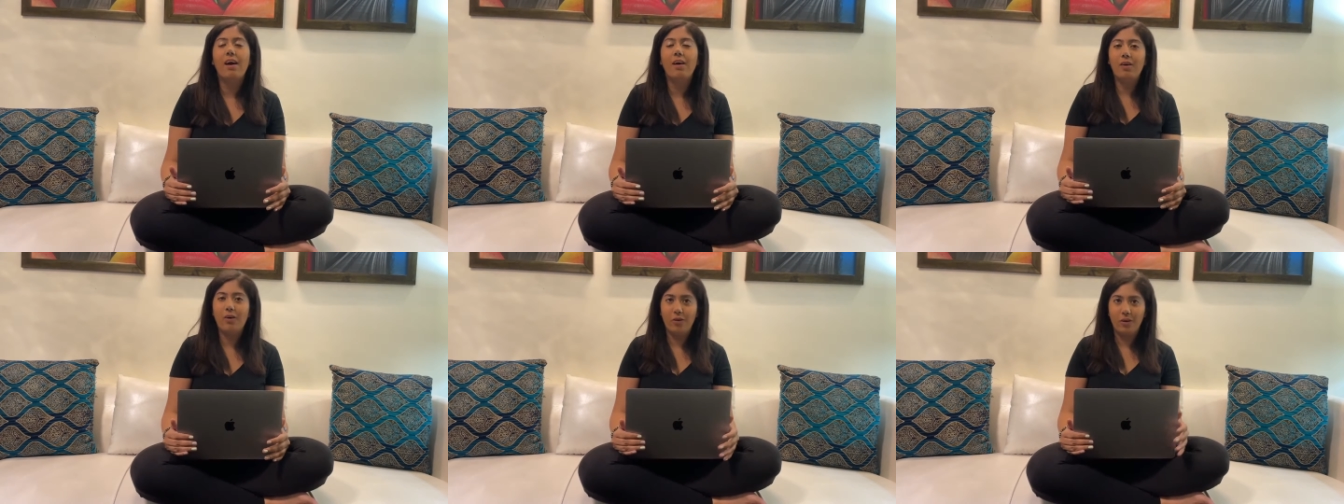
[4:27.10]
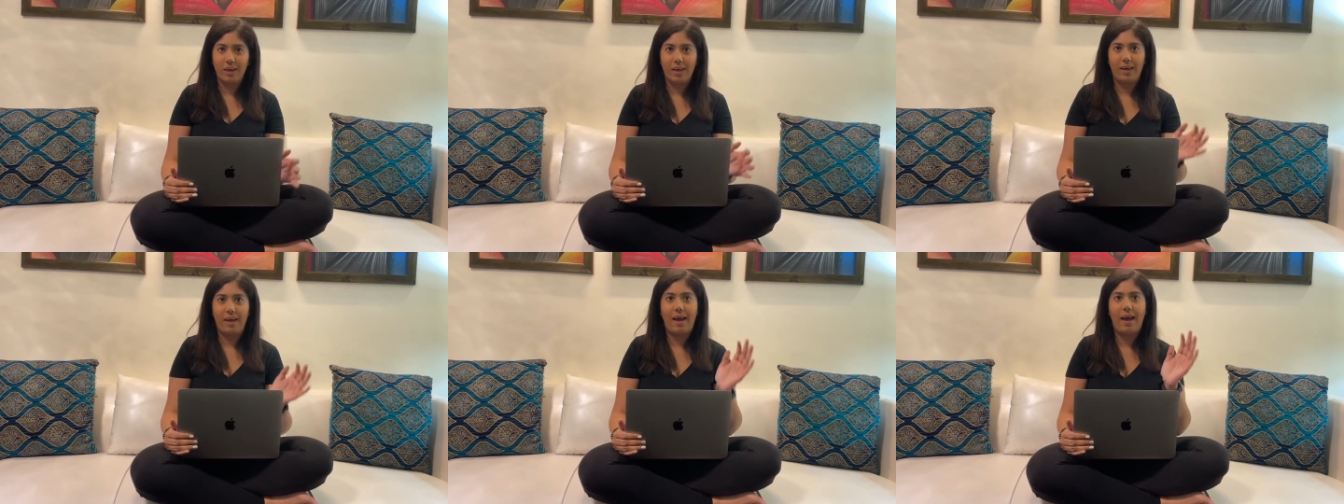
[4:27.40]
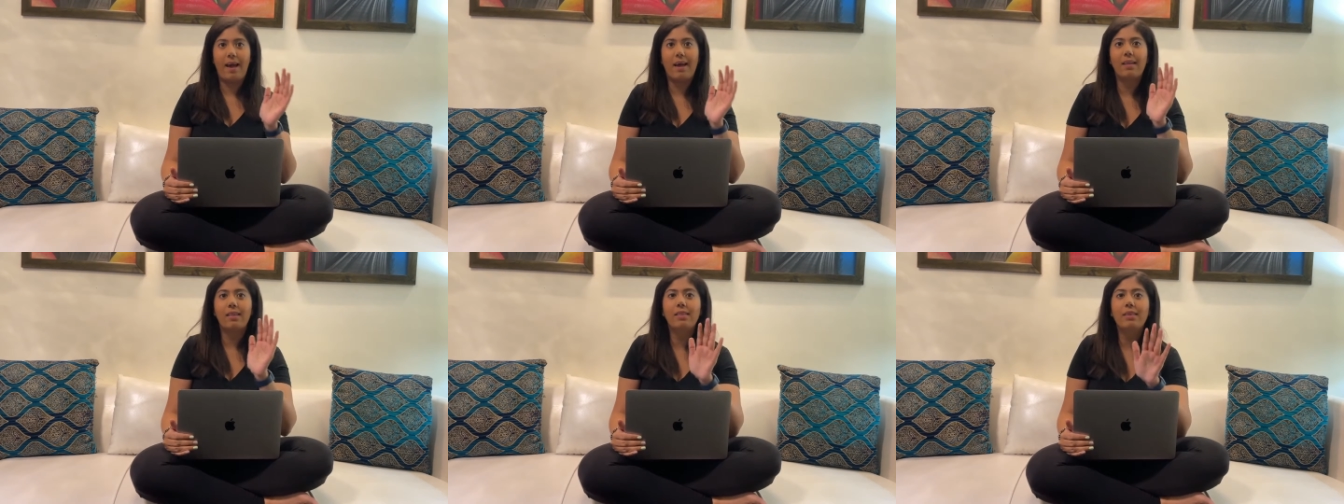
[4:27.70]
Okay,
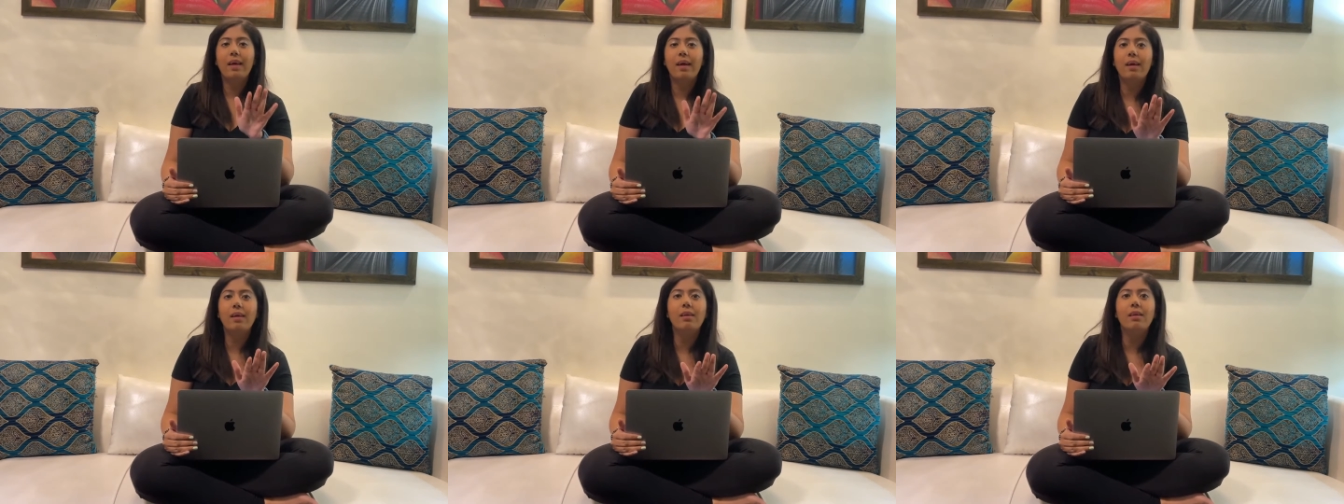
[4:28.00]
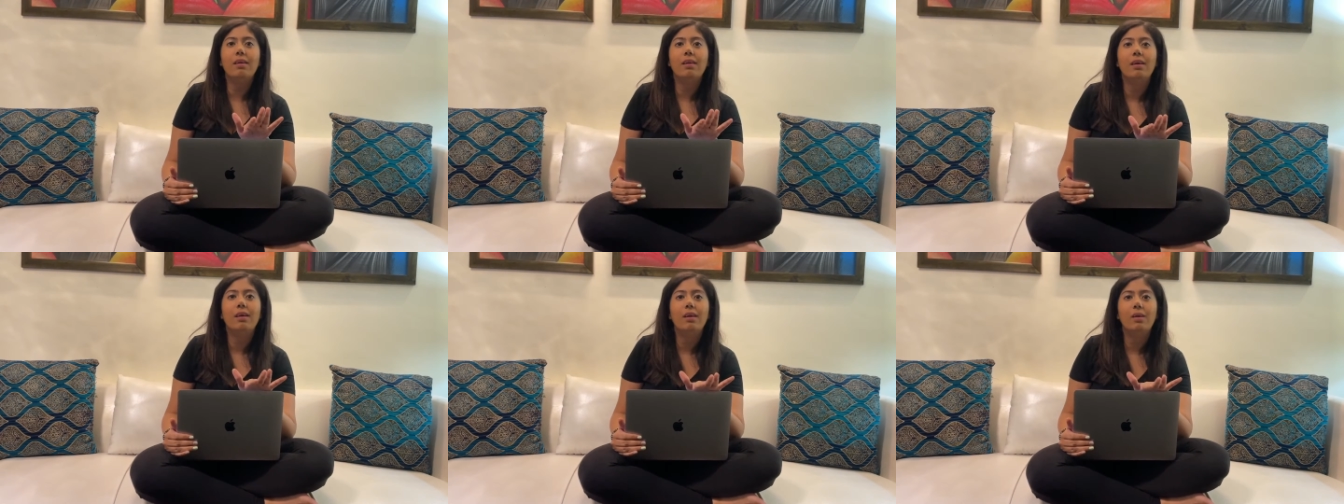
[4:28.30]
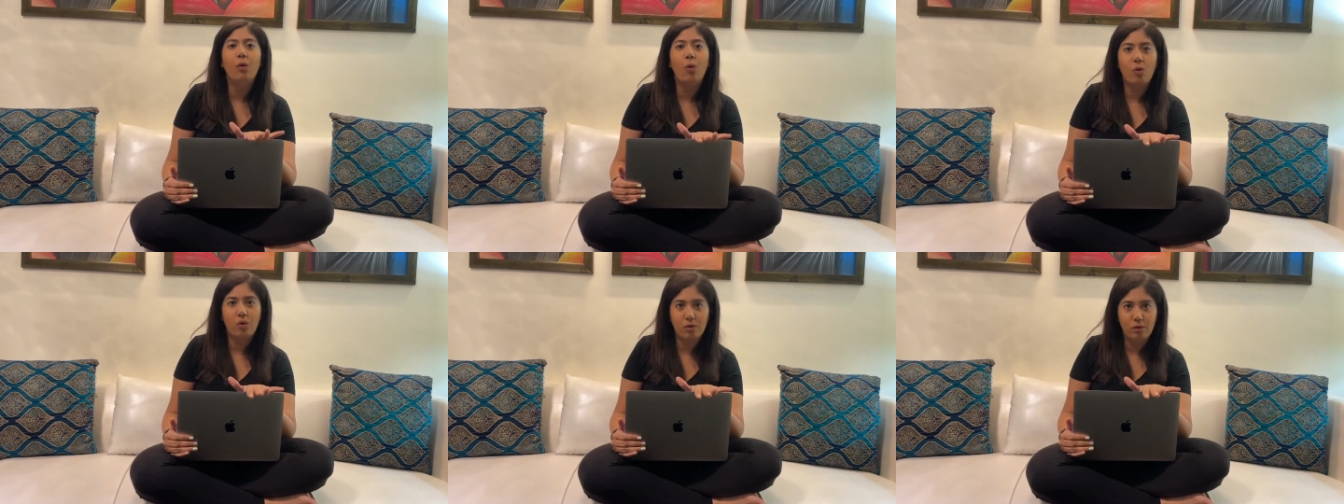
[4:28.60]
and their
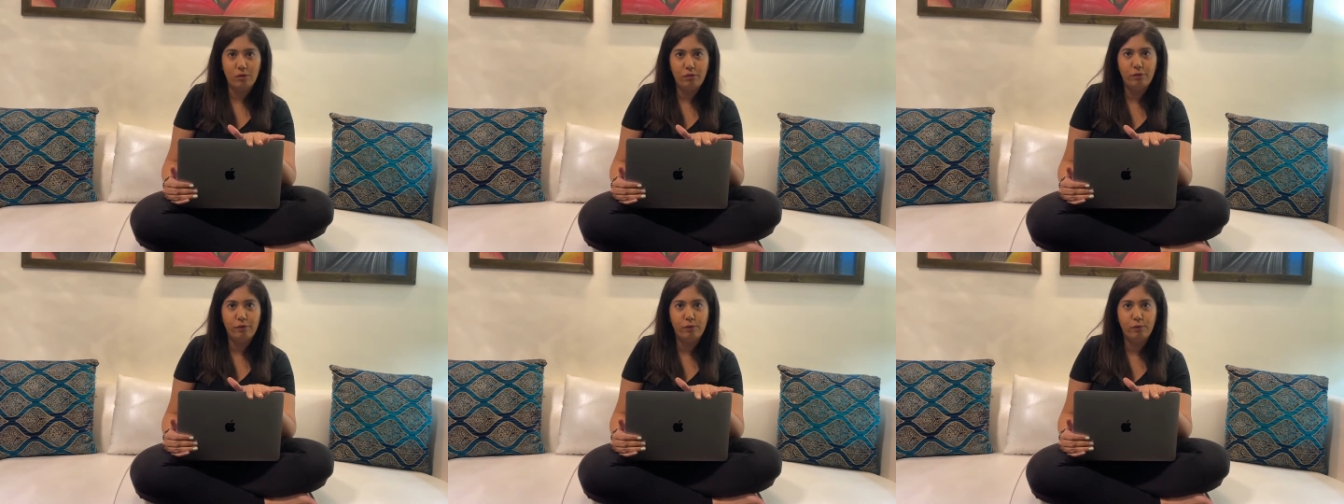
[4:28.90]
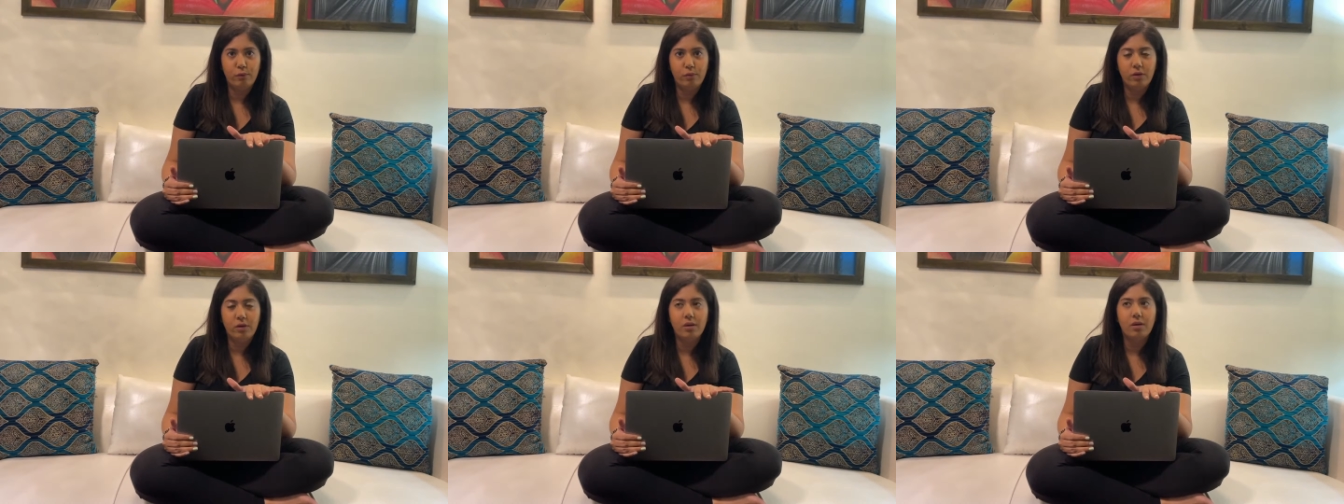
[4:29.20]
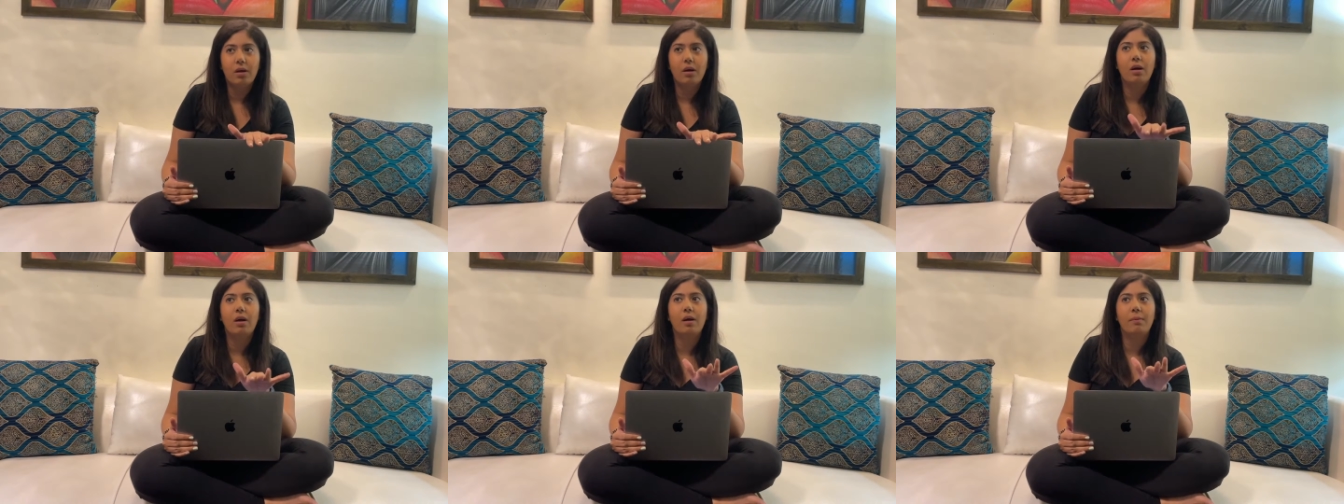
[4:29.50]
local food,
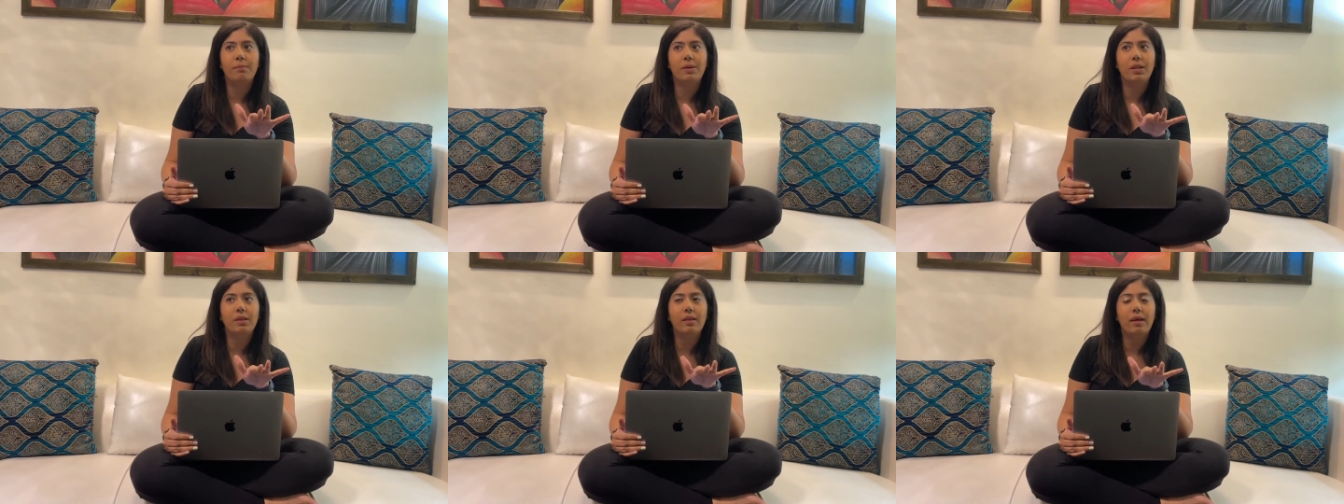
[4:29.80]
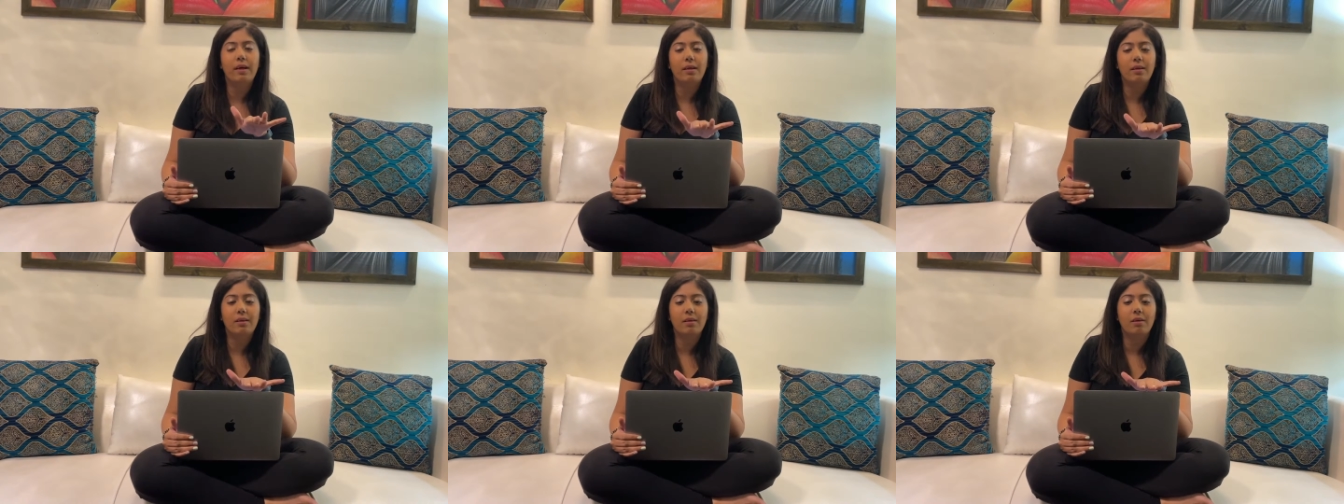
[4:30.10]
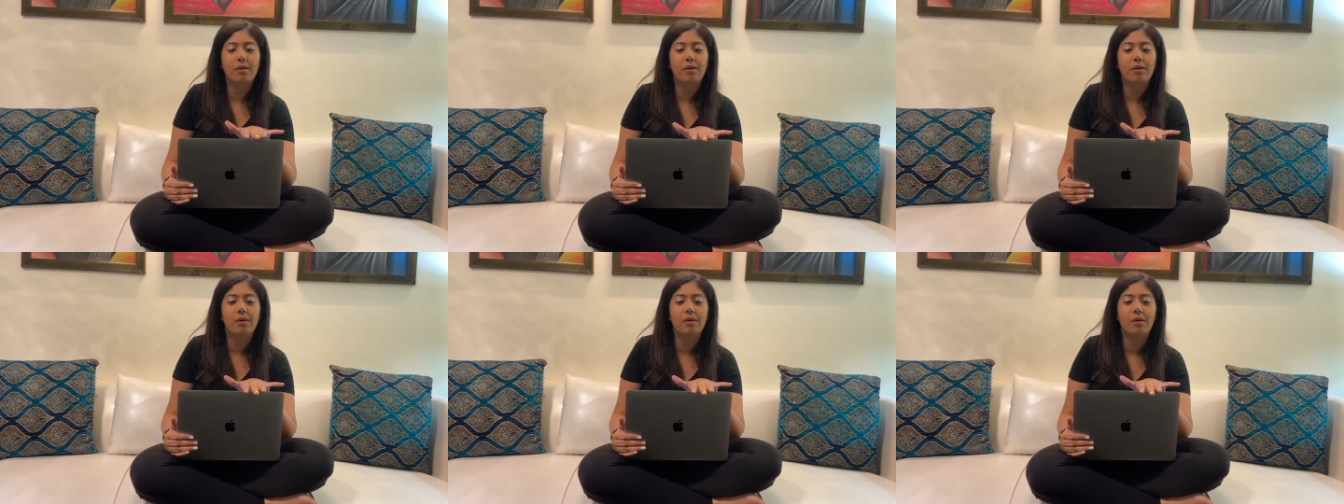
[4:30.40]
uh, I mean their
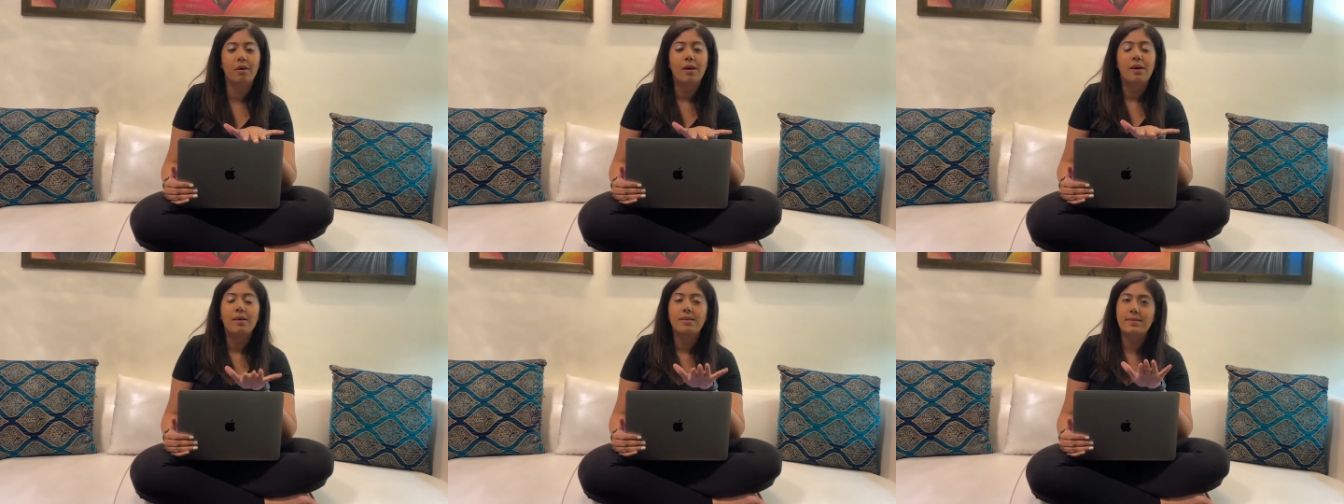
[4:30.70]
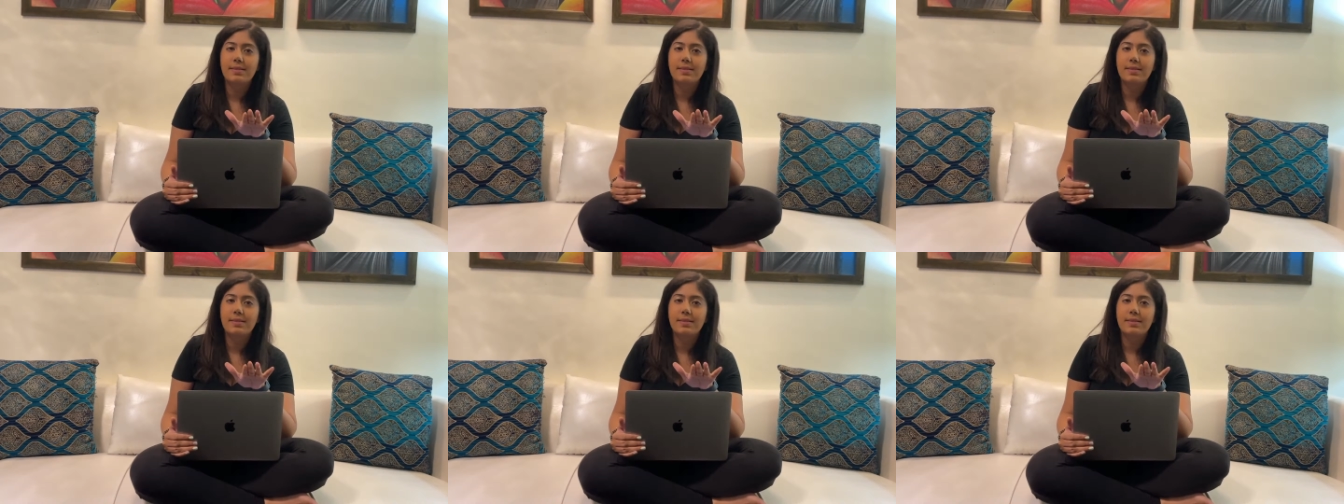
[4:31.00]
uh,